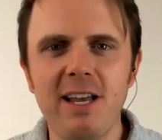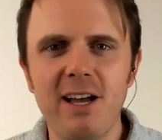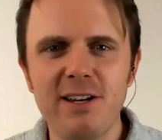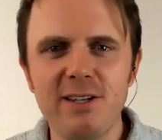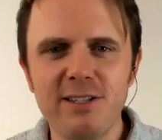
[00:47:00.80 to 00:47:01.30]

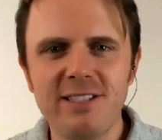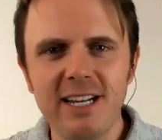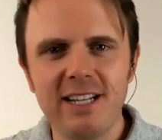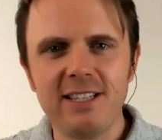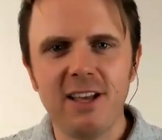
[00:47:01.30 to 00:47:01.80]
uh,
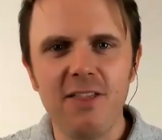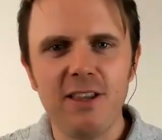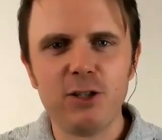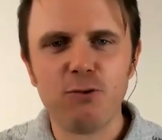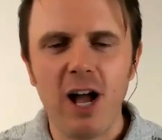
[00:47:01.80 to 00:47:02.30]
second son
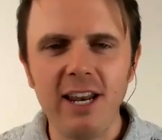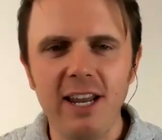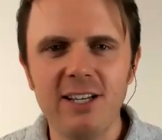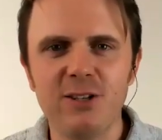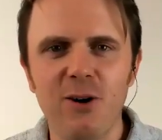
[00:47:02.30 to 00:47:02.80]
this
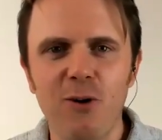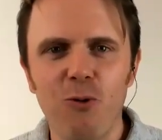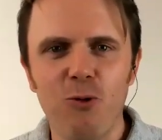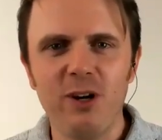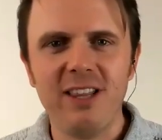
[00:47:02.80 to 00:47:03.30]
Friday. So
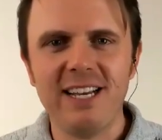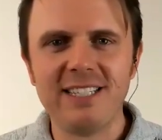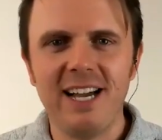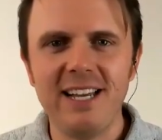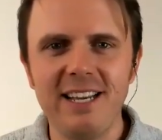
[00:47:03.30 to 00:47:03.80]
really
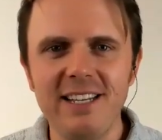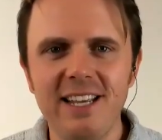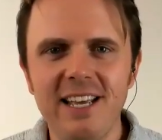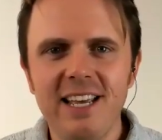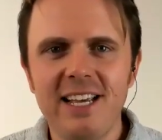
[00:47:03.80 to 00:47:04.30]
excited.
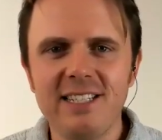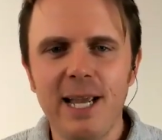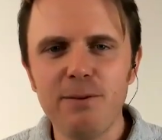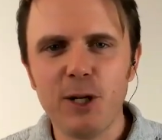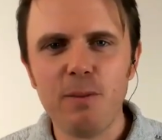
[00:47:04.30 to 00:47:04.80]
His
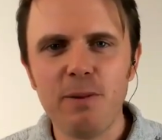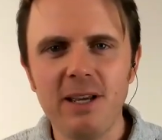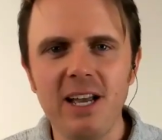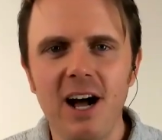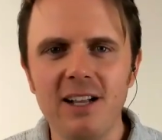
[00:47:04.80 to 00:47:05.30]
name's going to
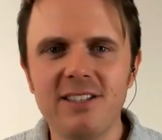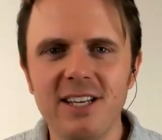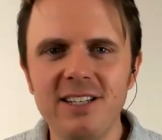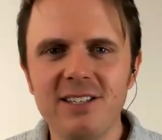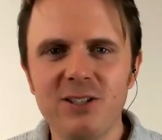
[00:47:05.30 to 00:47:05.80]
be
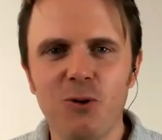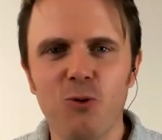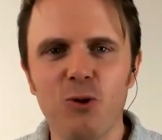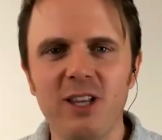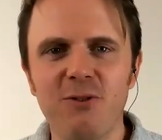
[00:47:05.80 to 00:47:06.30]
Hudson. So we're
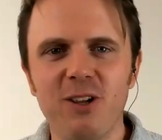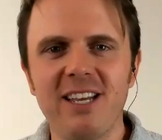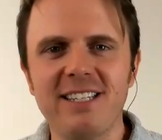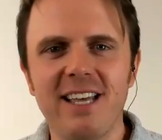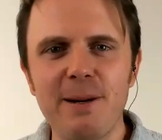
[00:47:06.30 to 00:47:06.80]
really, really
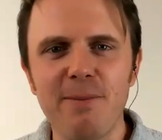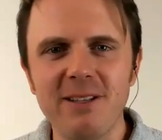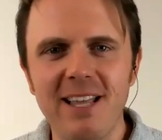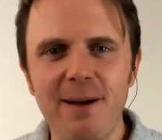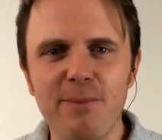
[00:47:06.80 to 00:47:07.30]
excited about
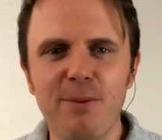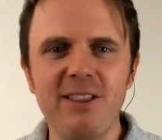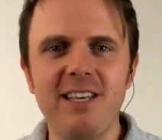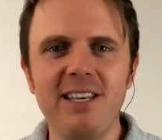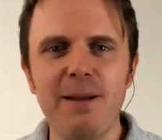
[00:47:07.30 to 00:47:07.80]
that. Putting
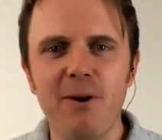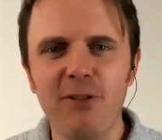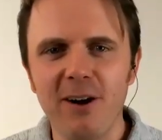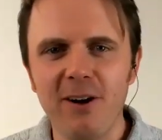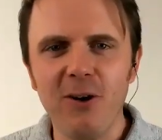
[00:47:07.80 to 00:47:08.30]
the name out
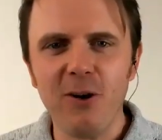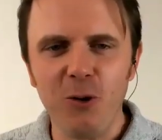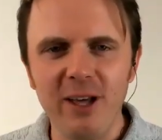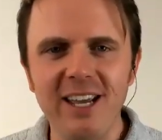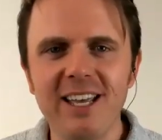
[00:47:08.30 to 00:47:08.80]
there
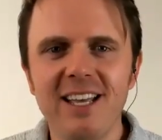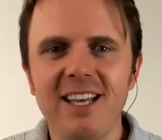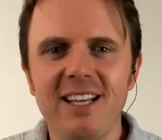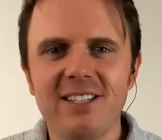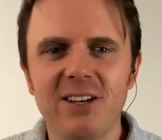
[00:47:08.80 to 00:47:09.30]
early.
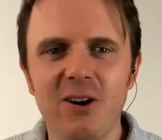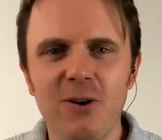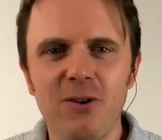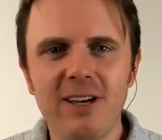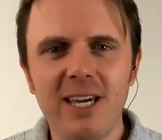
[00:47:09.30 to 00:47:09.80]

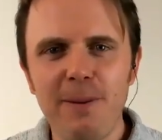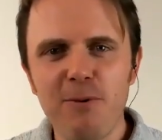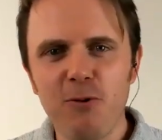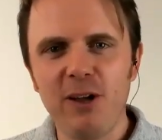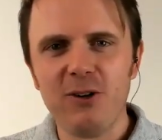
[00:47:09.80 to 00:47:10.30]
So keep
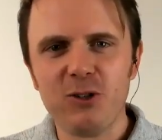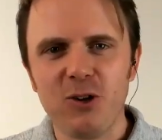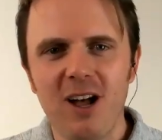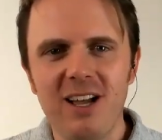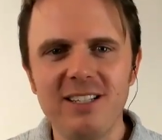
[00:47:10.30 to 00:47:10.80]
your fingers
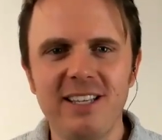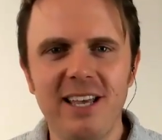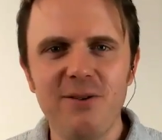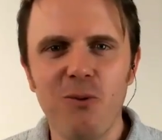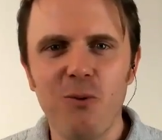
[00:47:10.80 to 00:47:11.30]
crossed,
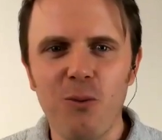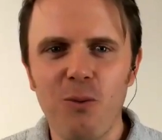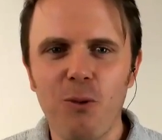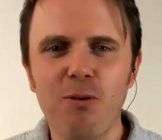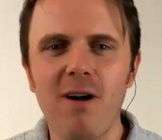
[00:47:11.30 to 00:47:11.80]
and
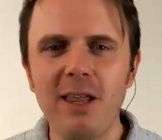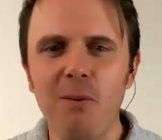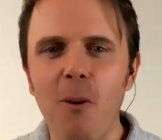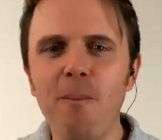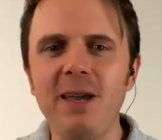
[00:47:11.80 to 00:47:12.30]
probably
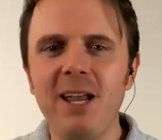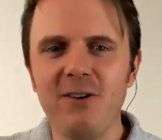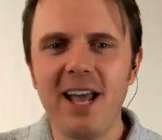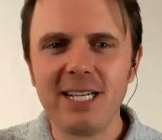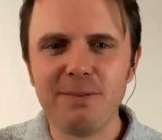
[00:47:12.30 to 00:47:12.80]
won't be
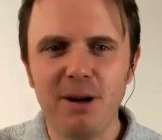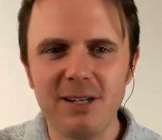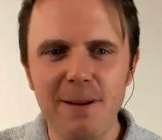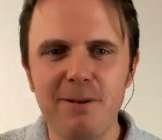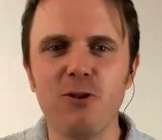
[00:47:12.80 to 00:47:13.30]
here next
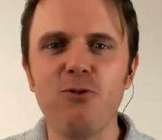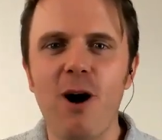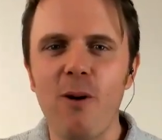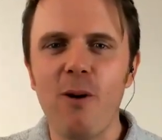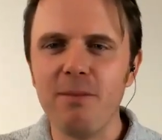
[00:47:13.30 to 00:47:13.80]
Monday, but the
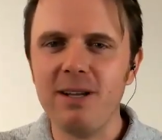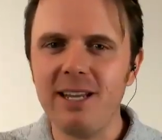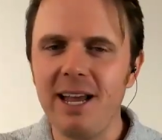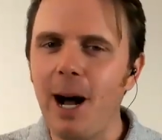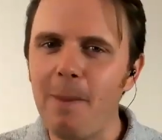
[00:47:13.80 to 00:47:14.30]
following
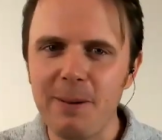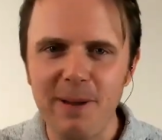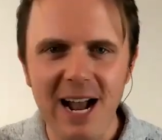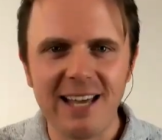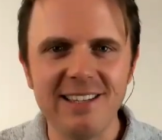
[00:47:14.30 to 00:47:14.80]
Monday, I'll be
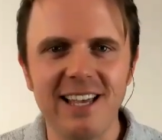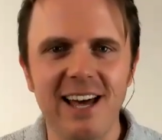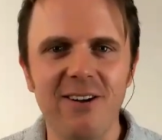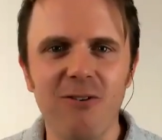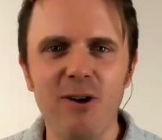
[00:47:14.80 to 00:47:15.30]
back in the
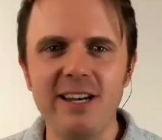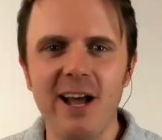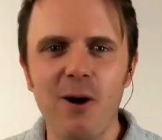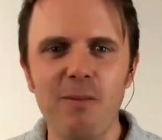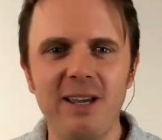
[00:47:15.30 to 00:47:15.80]
saddle. Right
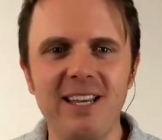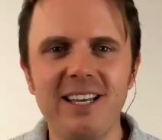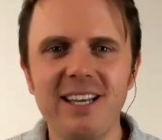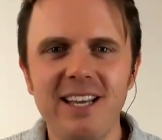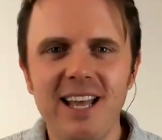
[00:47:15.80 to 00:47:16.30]
now I'll be
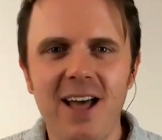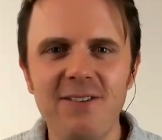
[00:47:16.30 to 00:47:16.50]
Sounds having